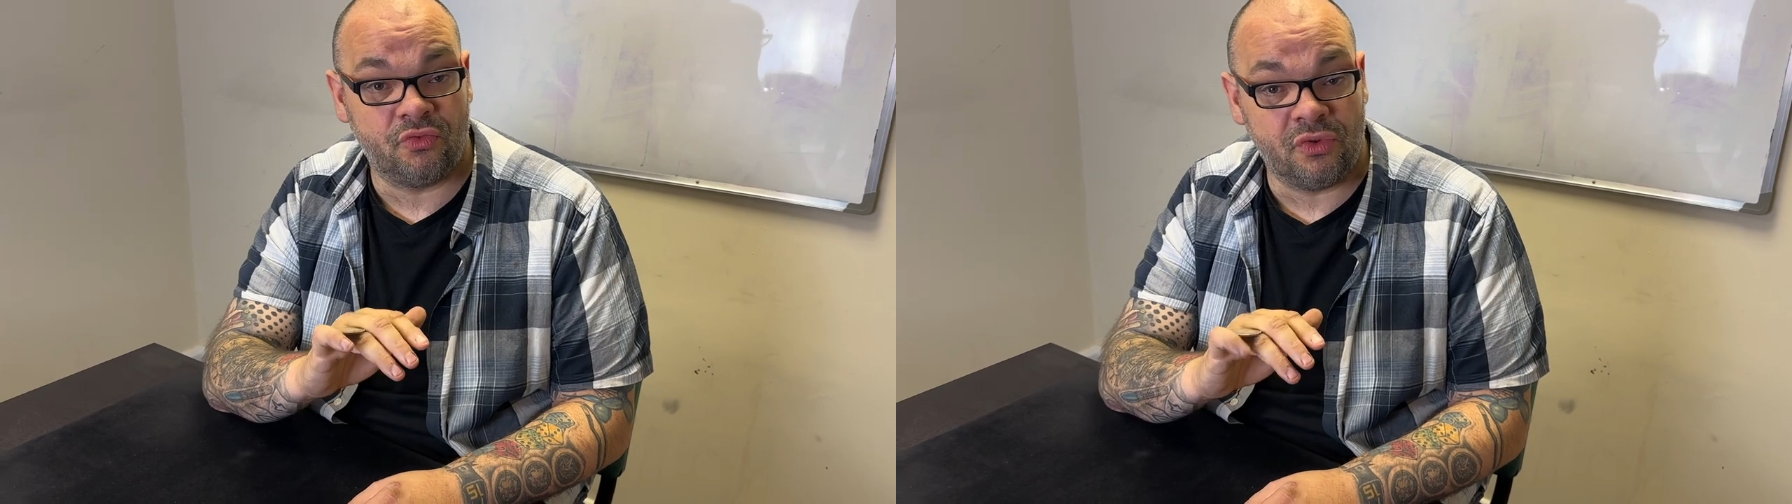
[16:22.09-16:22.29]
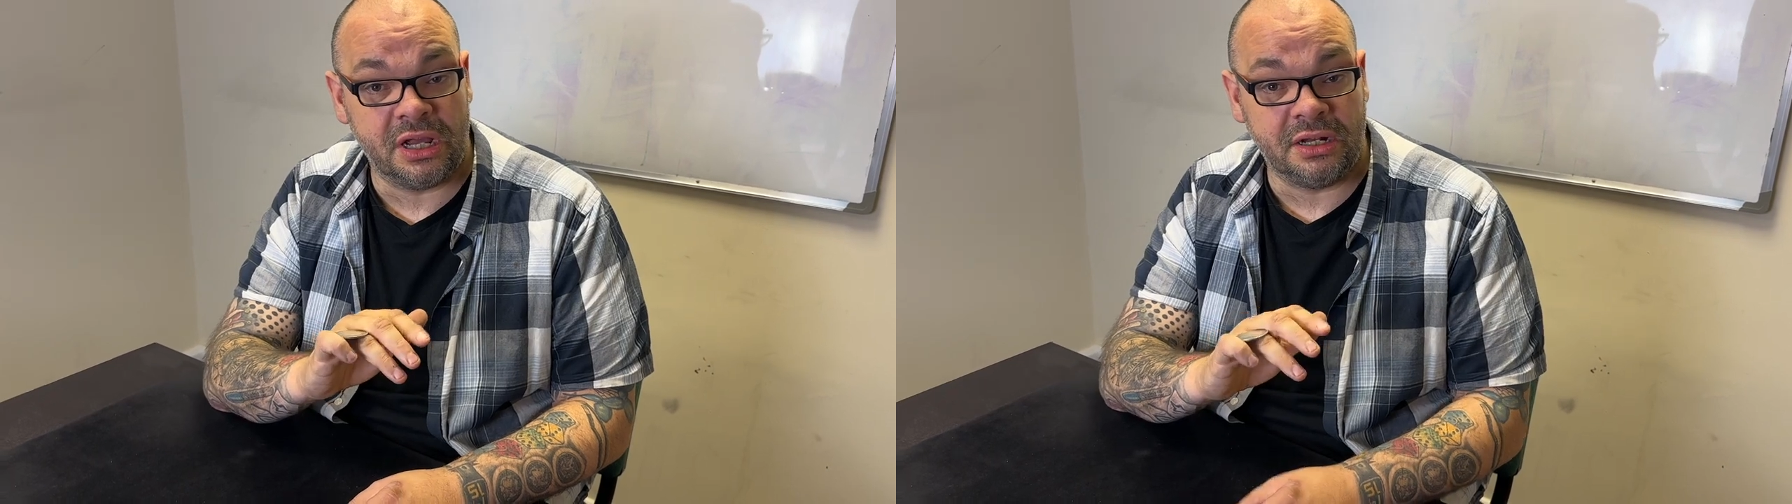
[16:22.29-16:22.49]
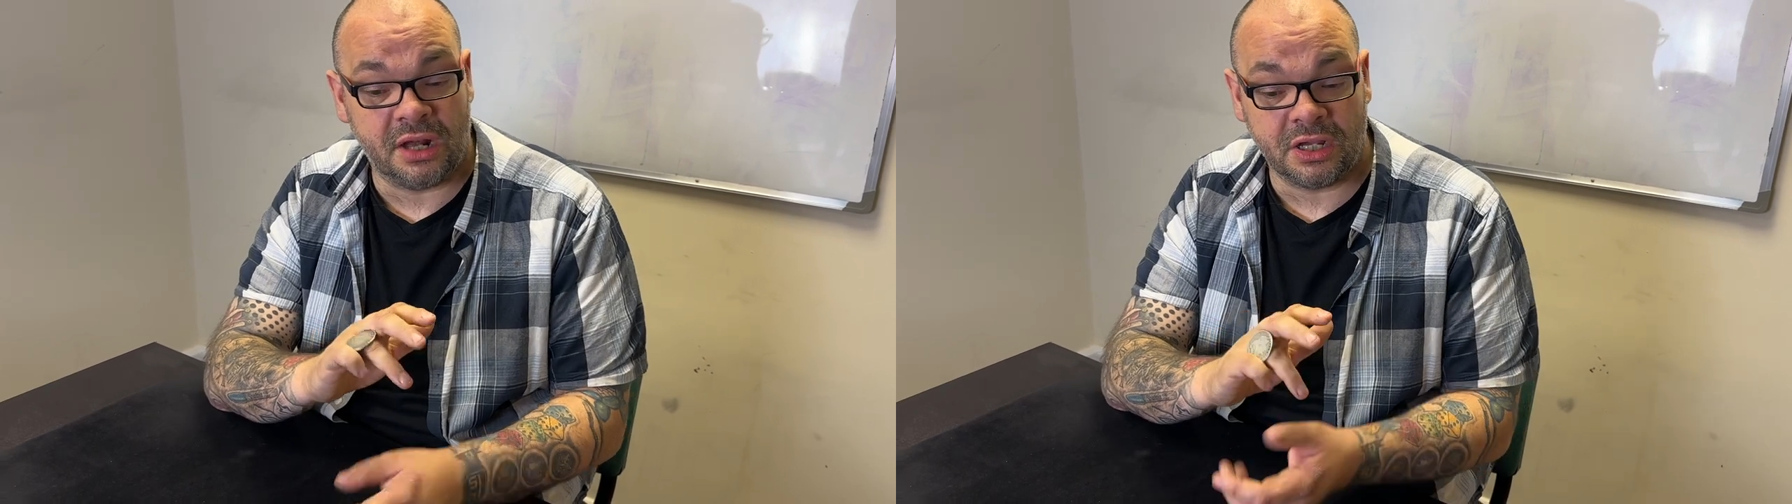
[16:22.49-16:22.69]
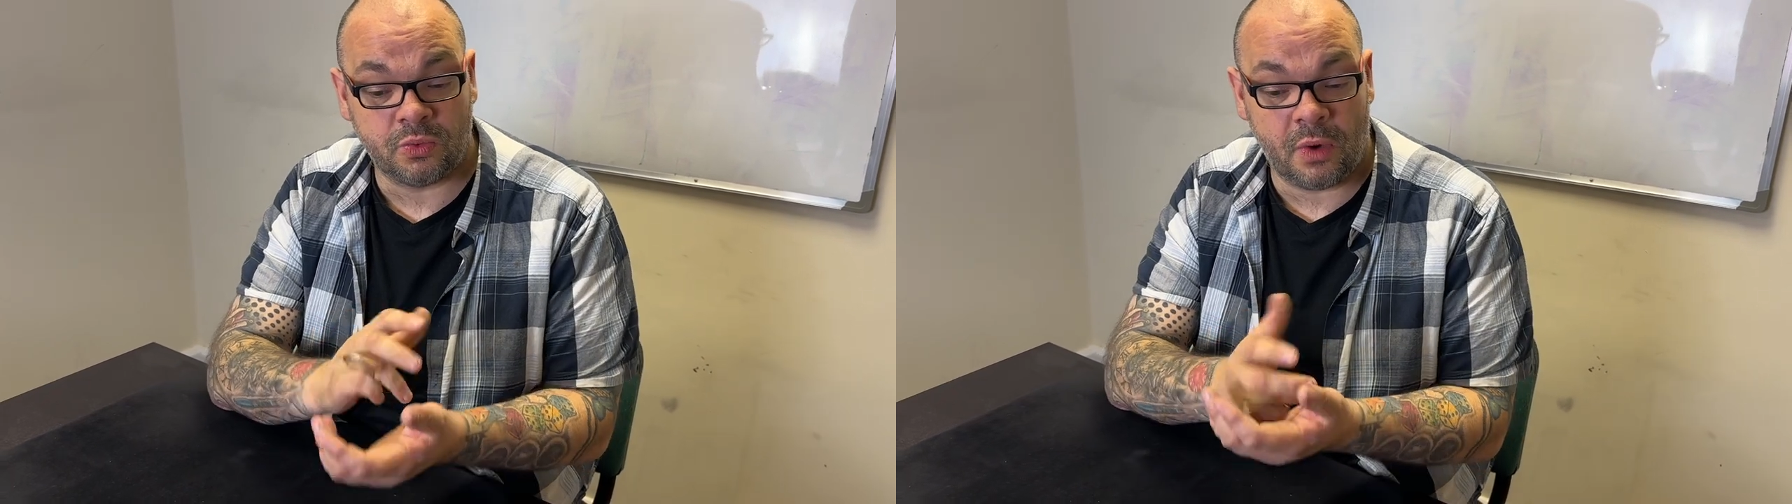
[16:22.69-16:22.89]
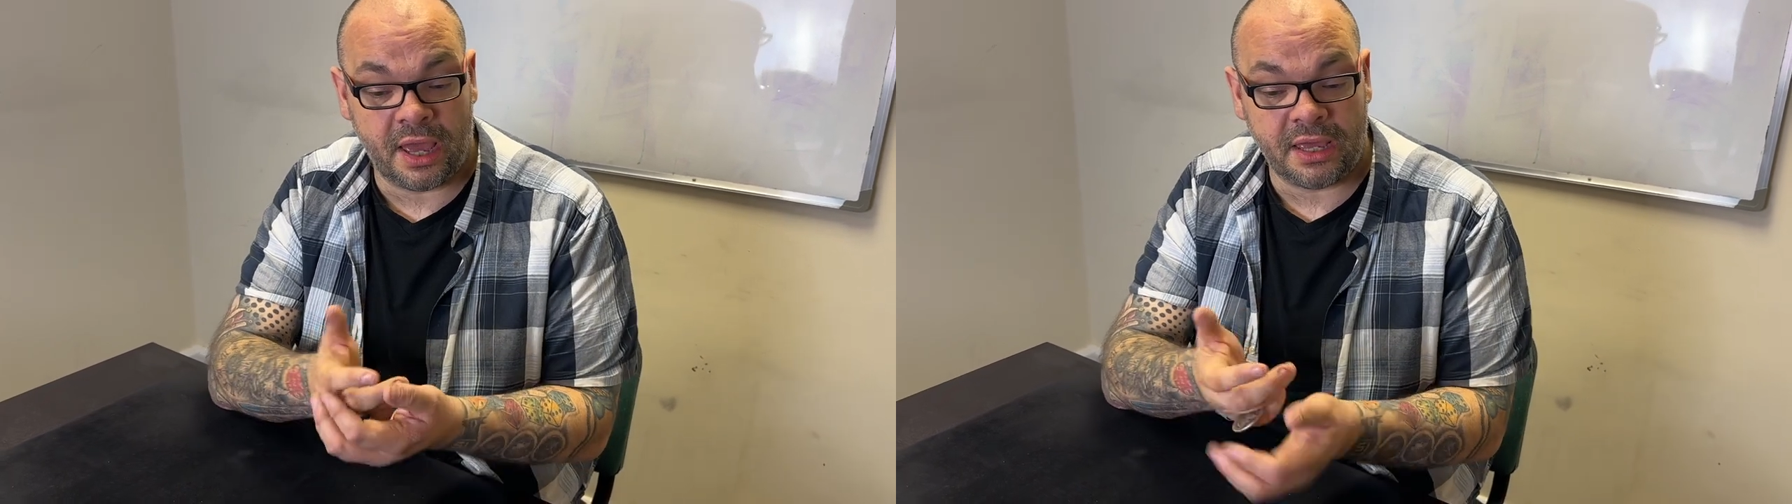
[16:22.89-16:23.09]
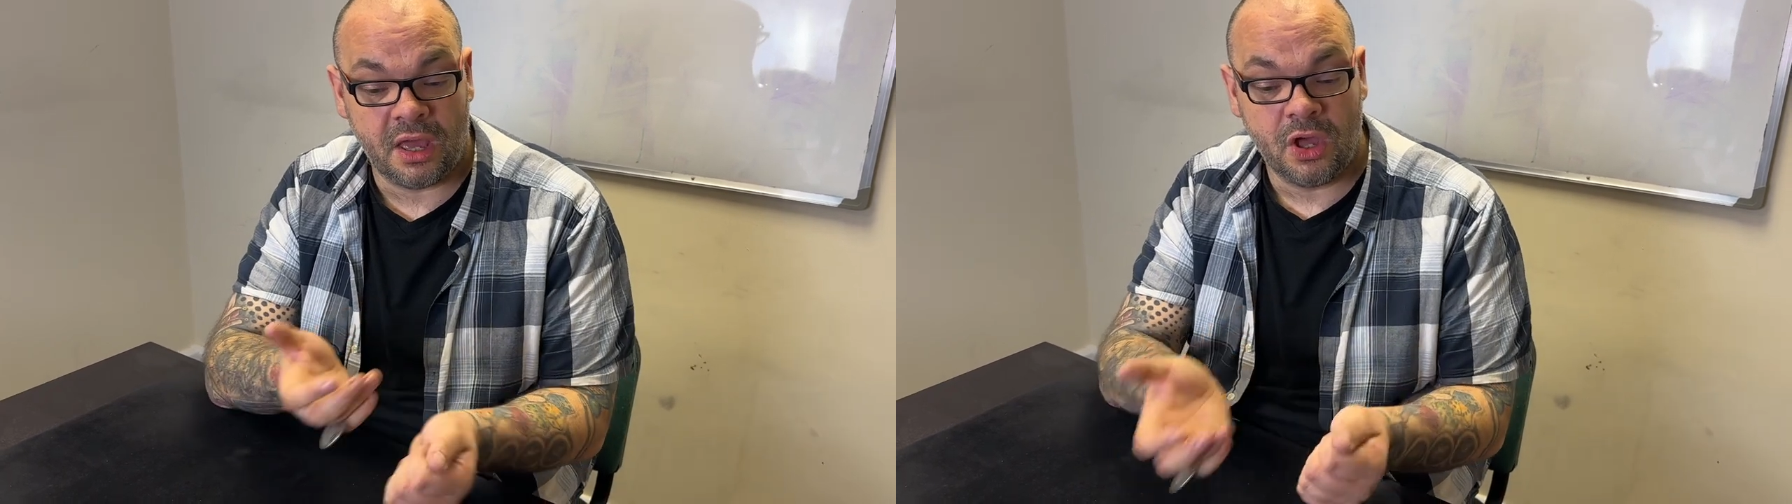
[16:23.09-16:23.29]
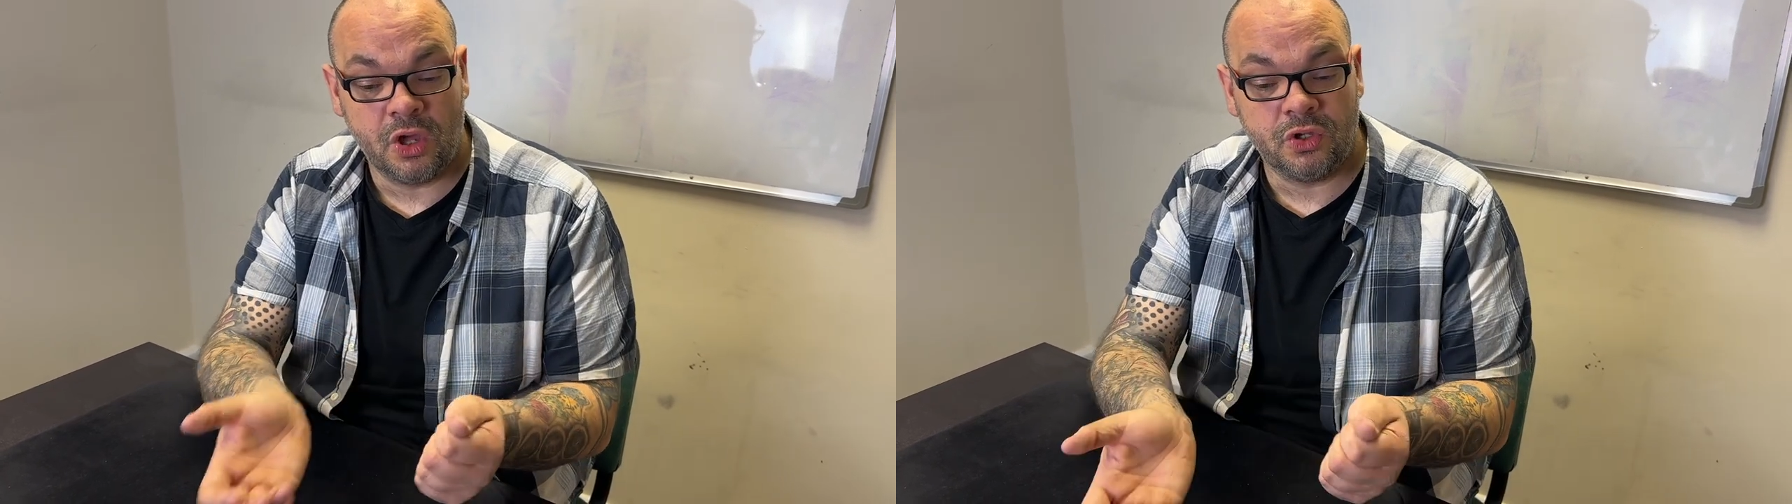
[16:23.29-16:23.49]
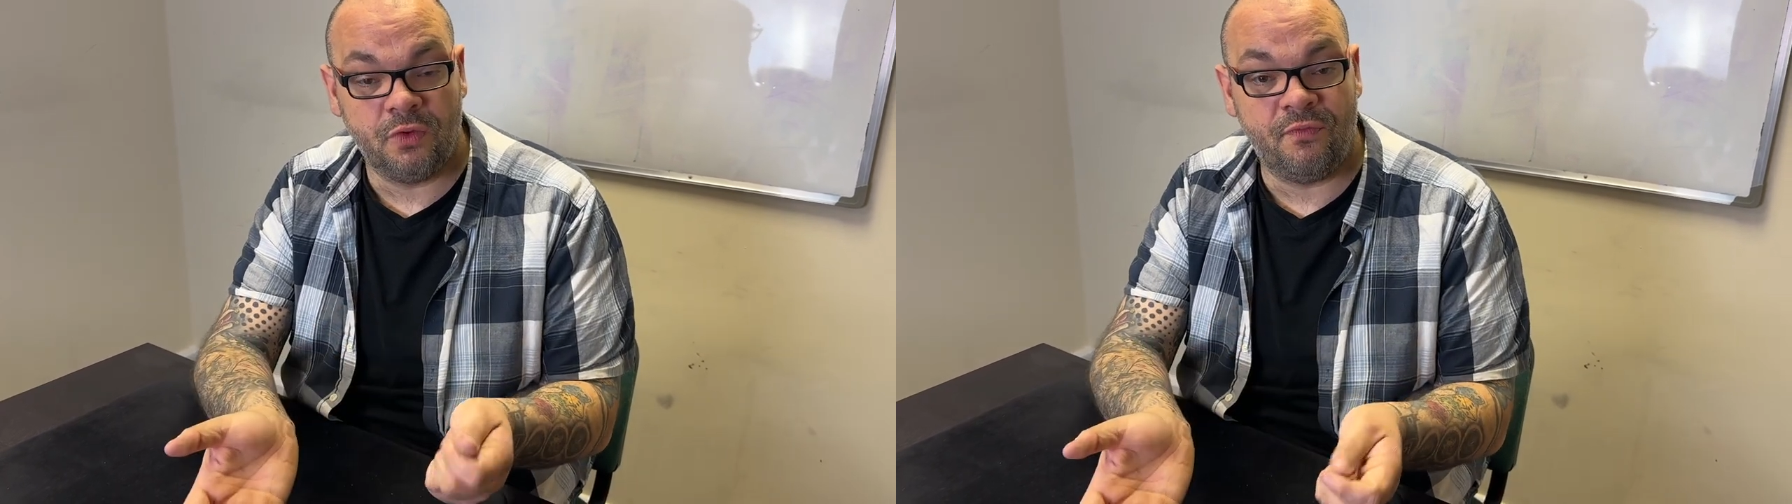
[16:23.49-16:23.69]
really nice way
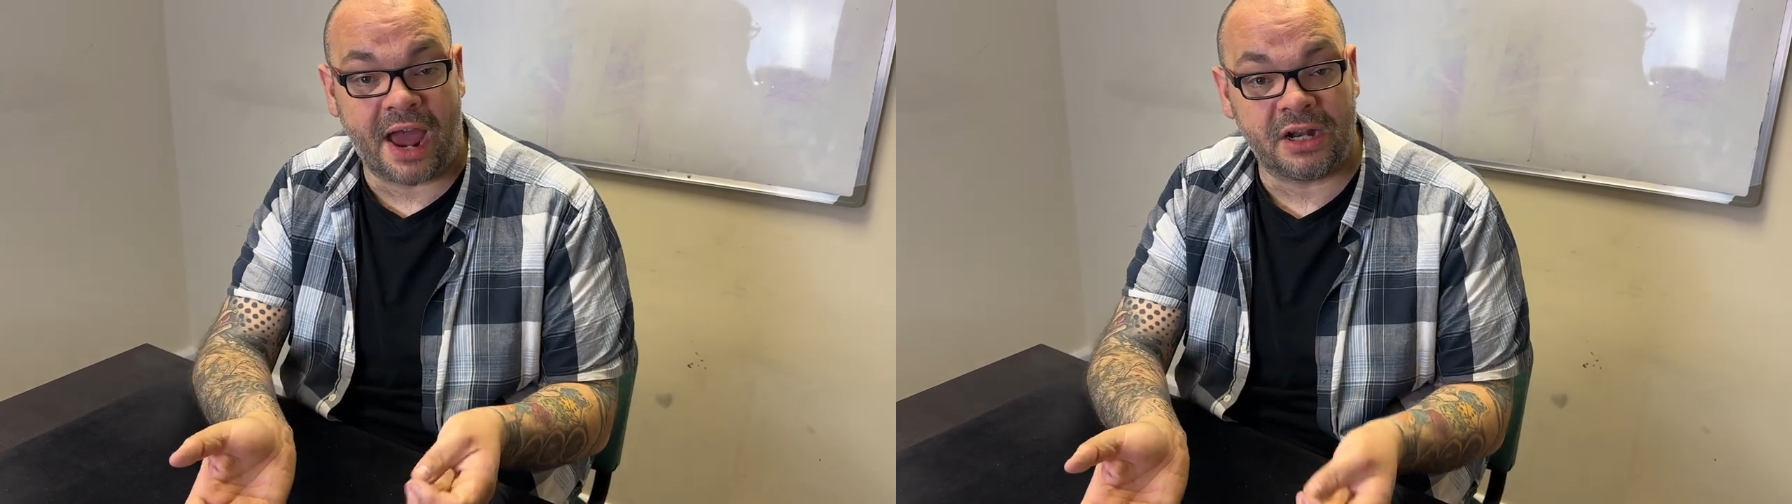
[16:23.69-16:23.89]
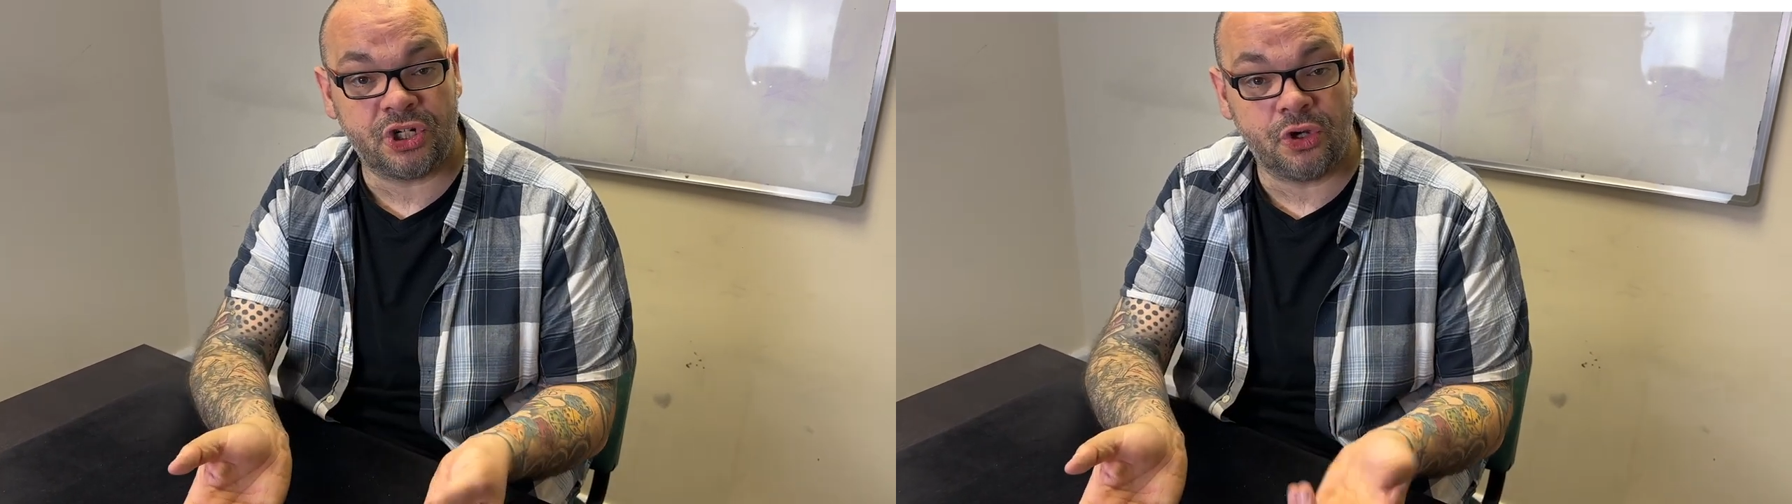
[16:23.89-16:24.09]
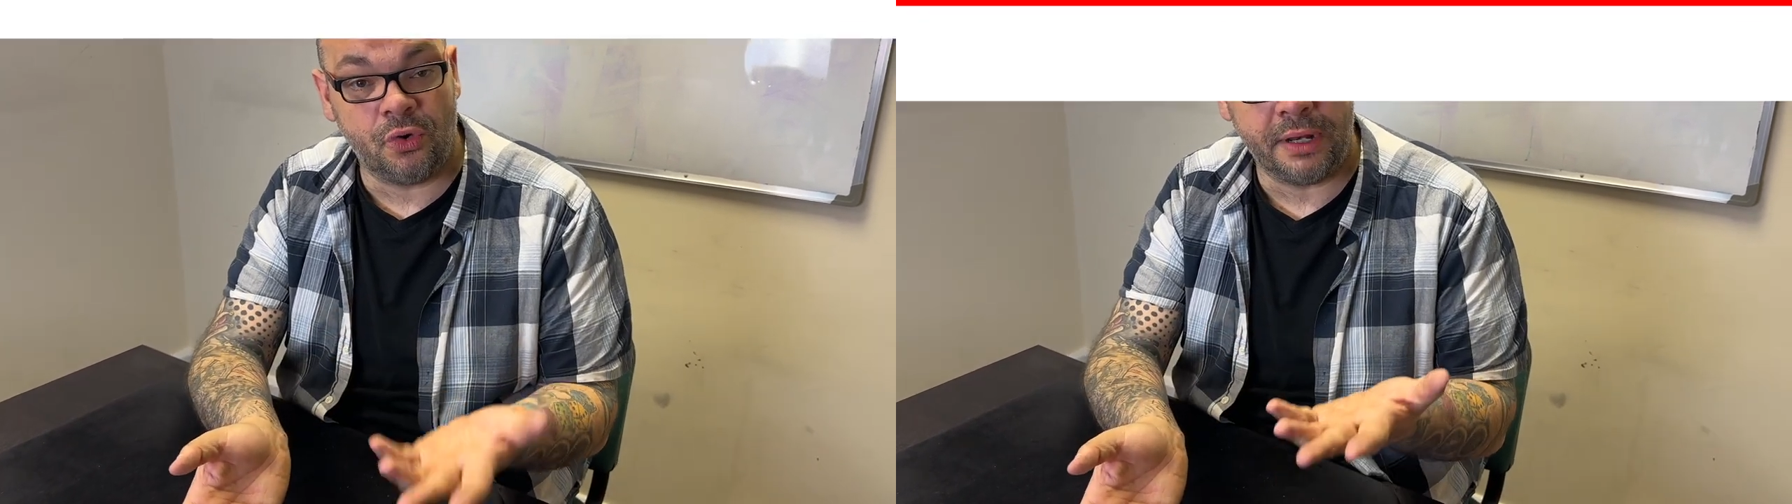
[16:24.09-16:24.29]
to vanish a coin.